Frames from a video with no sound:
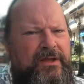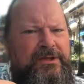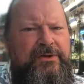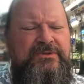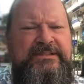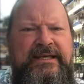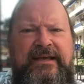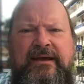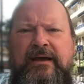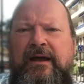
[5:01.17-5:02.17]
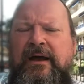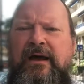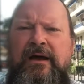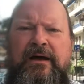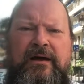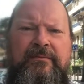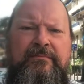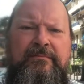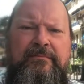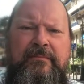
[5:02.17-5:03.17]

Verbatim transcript: using um,